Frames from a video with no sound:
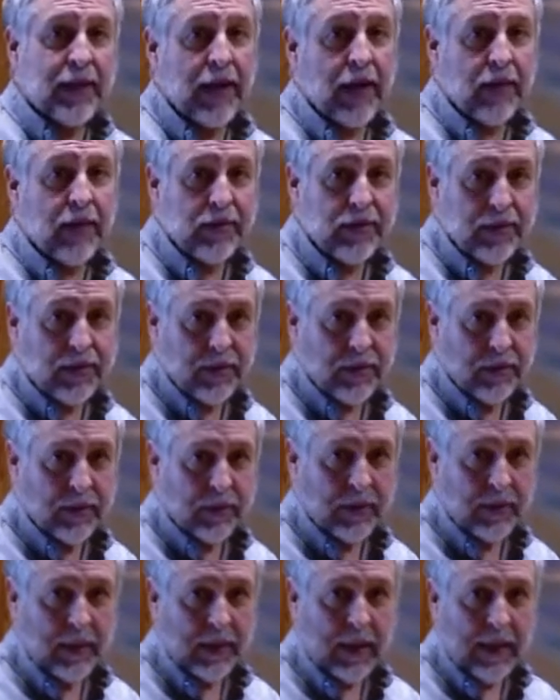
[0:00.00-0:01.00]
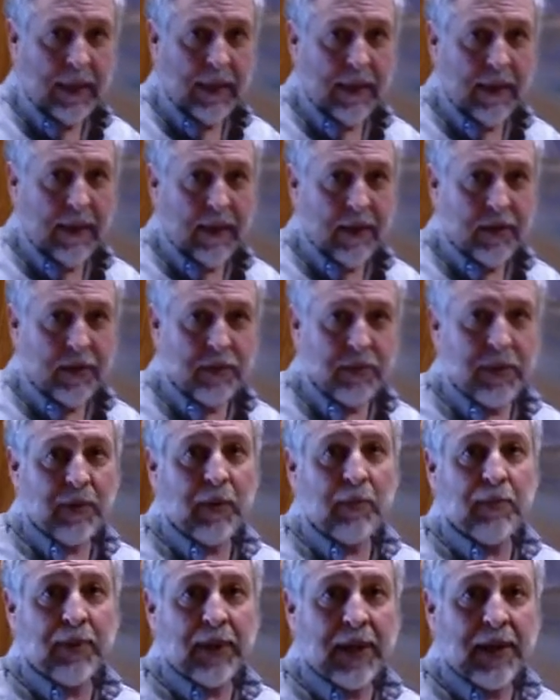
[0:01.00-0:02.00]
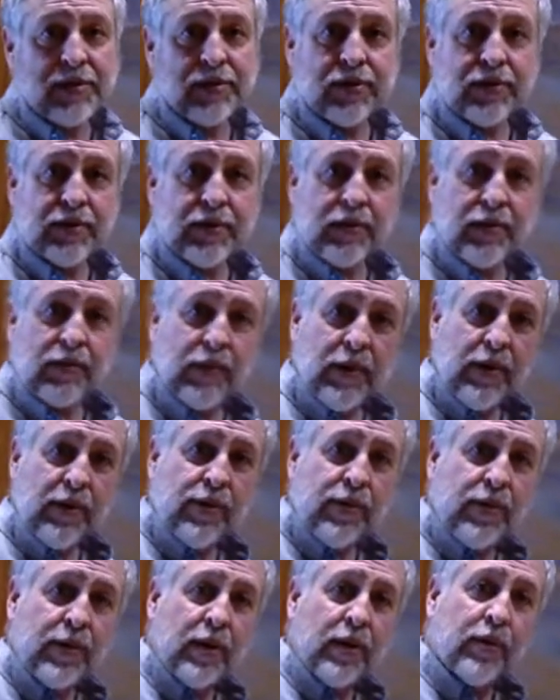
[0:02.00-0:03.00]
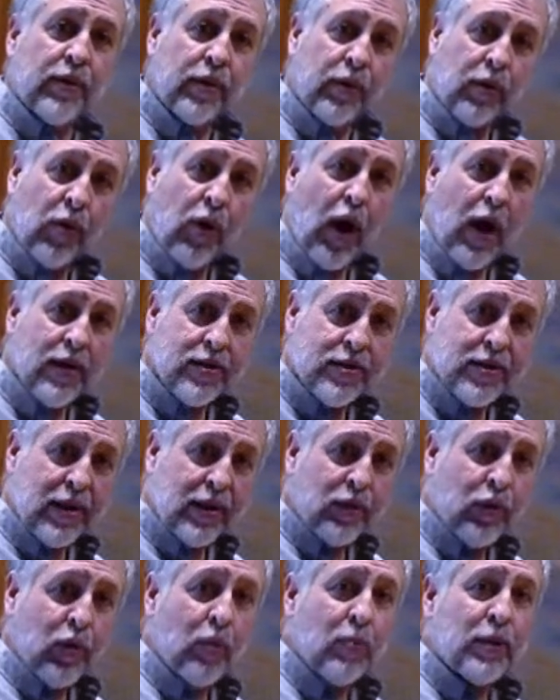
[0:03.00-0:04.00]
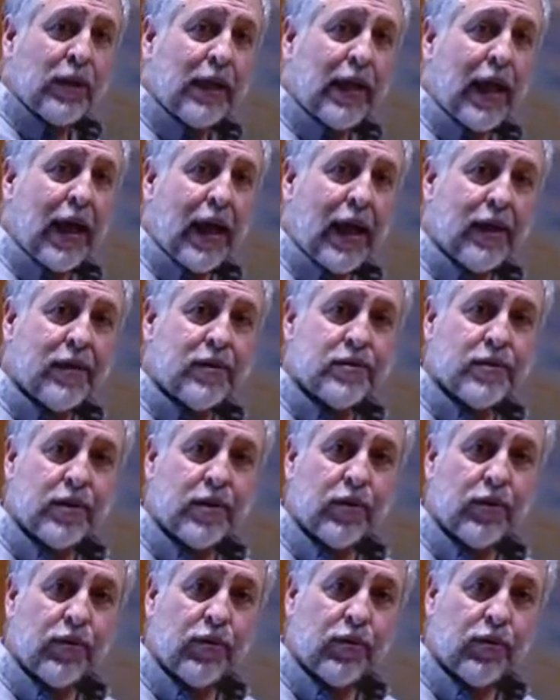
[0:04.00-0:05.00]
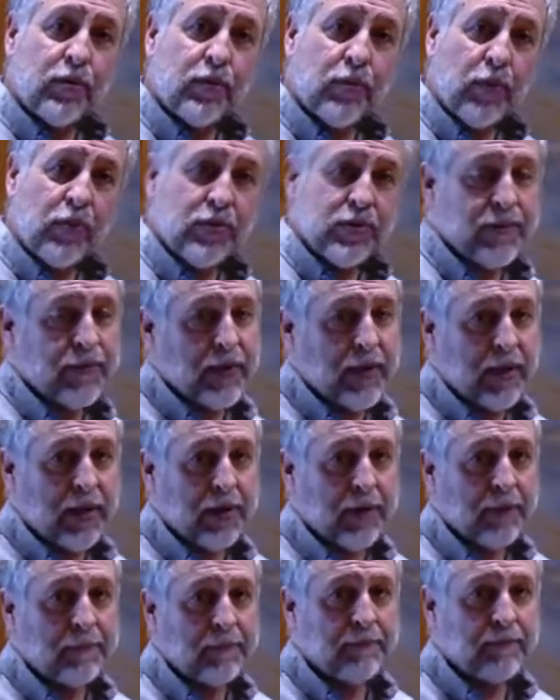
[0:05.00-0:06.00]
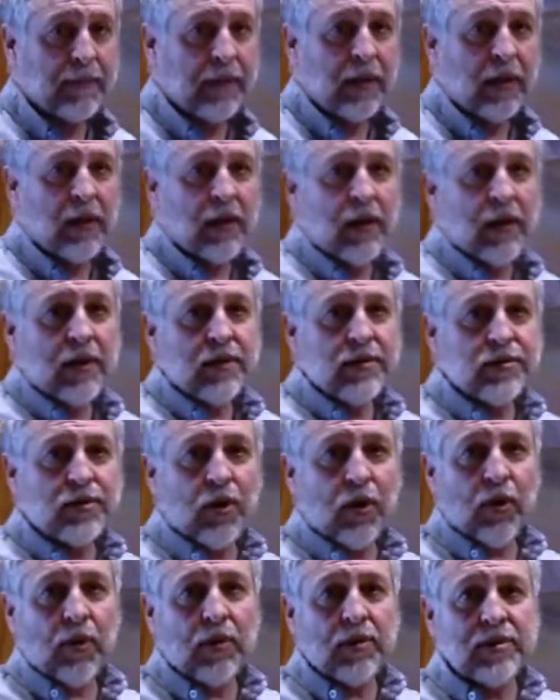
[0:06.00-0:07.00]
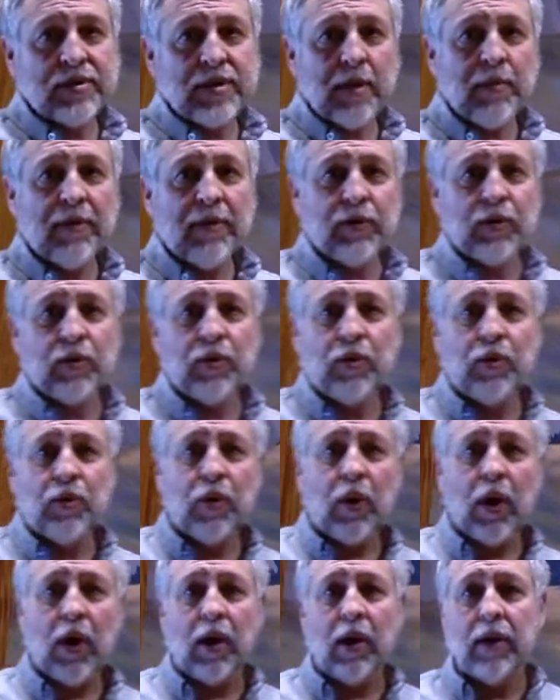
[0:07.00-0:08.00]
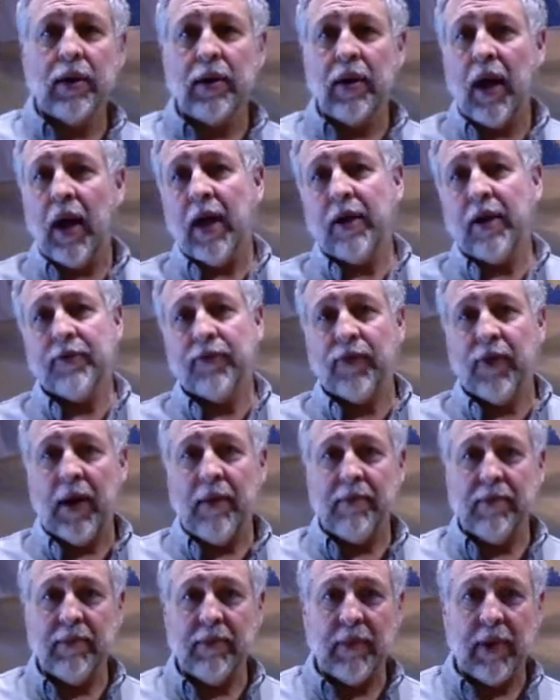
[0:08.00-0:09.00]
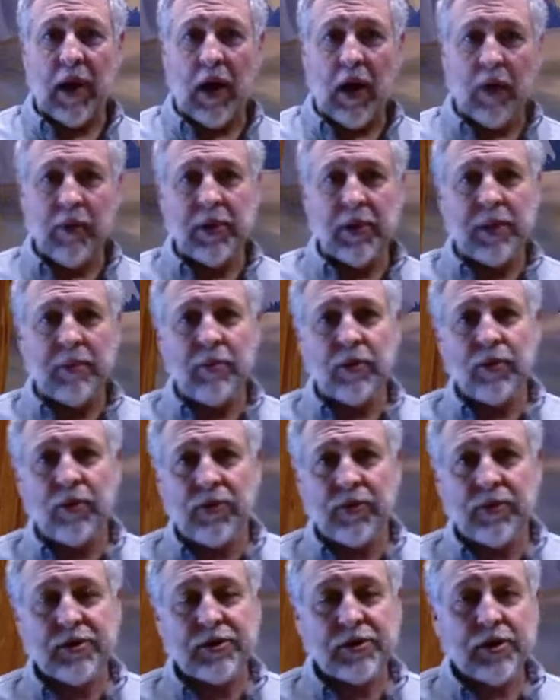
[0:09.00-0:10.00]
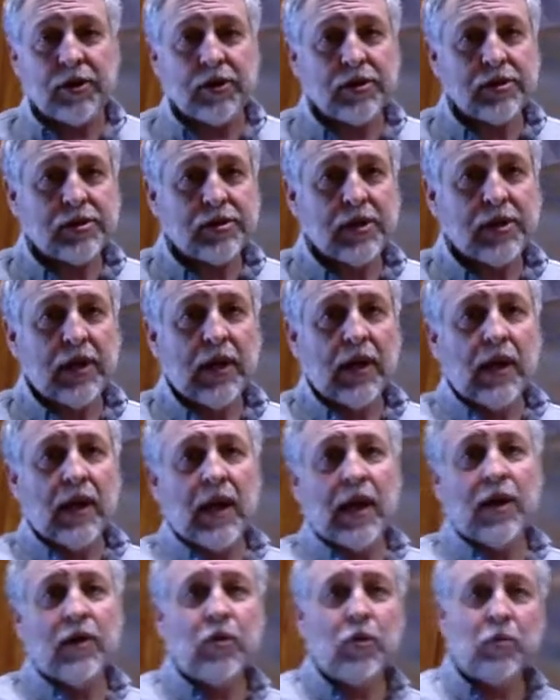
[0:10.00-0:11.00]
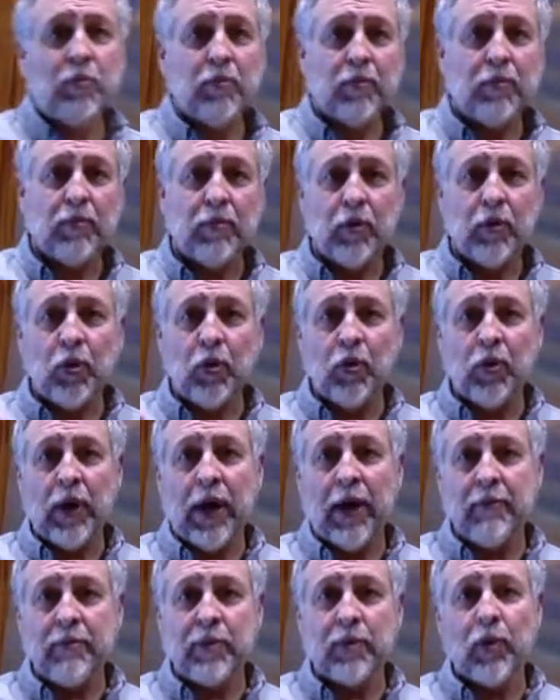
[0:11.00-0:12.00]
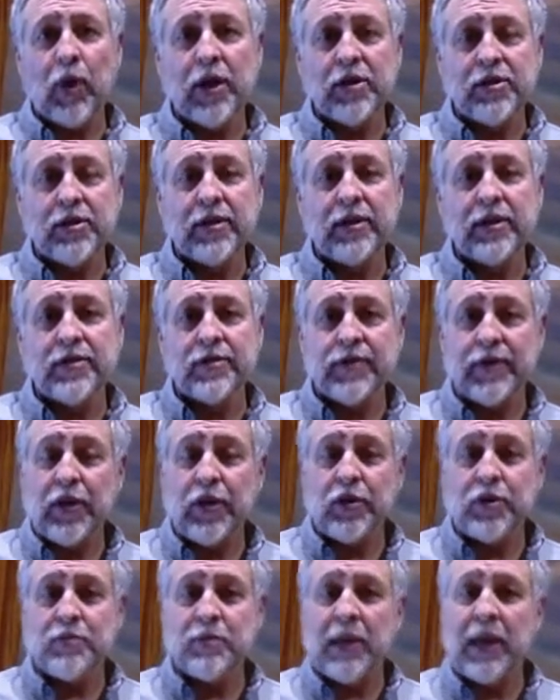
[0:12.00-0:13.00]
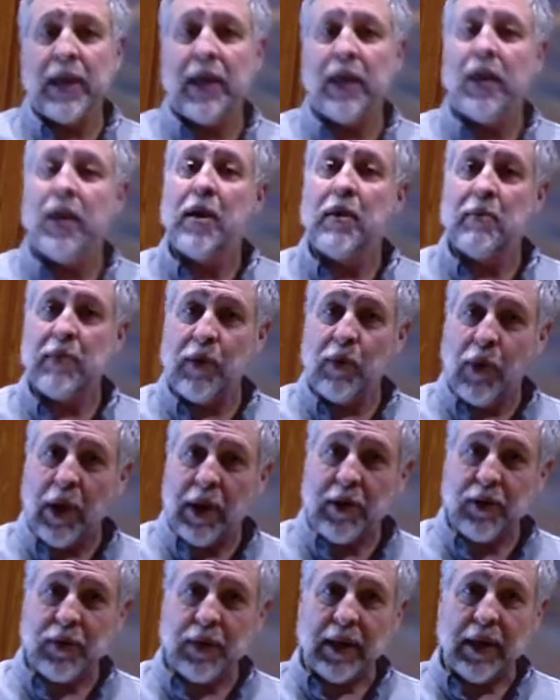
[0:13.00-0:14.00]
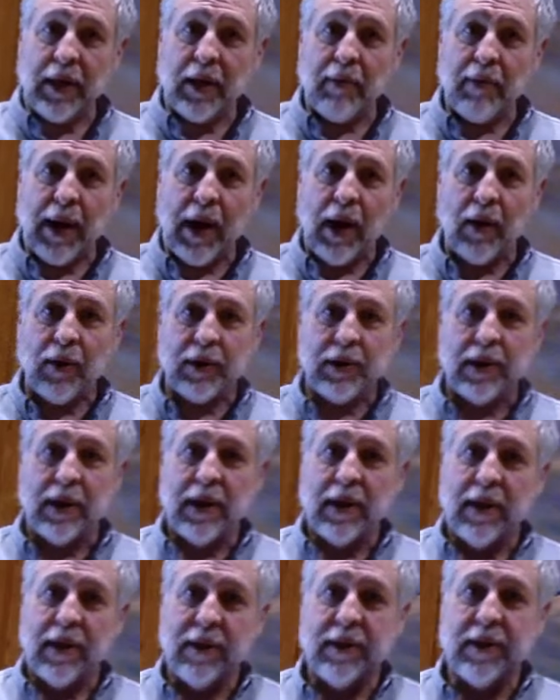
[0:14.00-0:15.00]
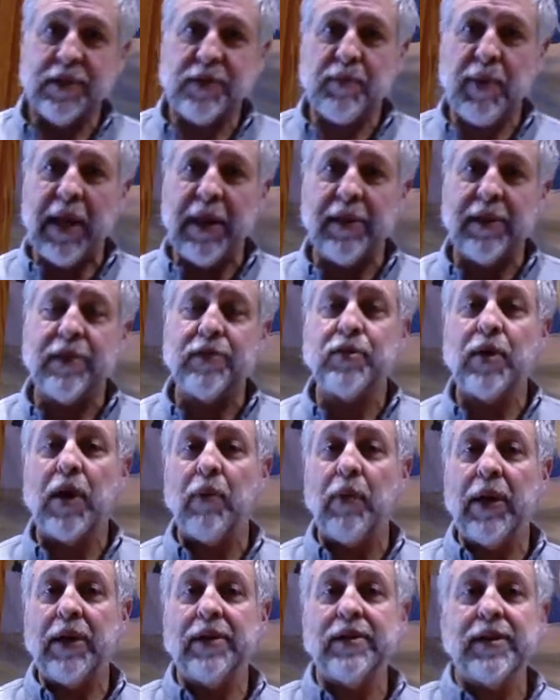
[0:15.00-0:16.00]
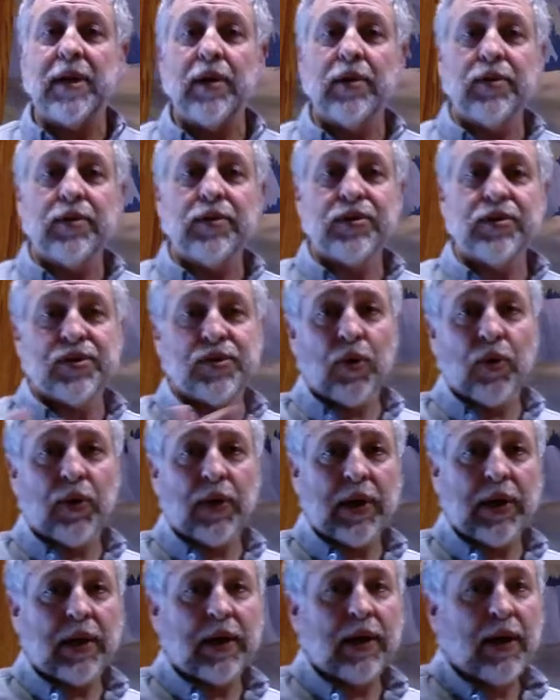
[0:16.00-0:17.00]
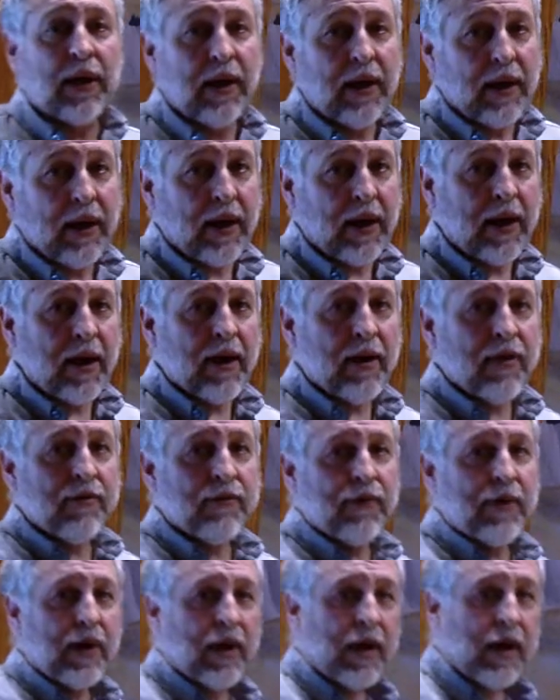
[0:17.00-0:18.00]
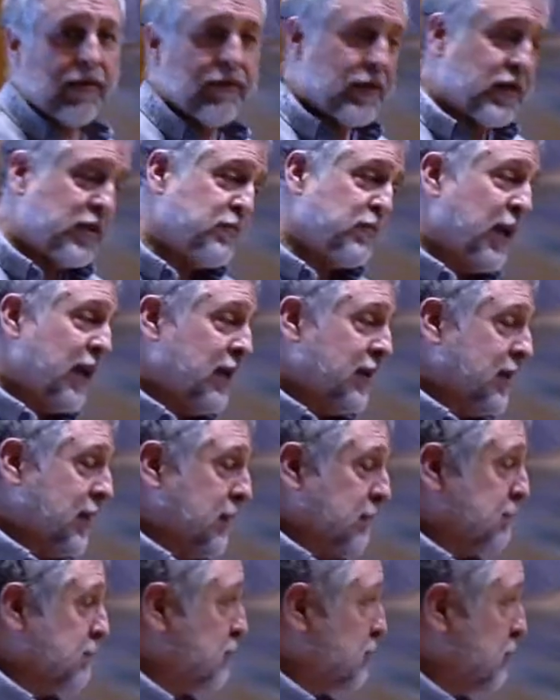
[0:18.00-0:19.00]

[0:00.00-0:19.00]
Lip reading: down soon to be replaced with the cross that normally hangs here through most of the year. So some of you who are not from Our Redeemer Lutheran Church and who have been watching these videos may be wondering about this painting. So I want to tell you the story of this painting.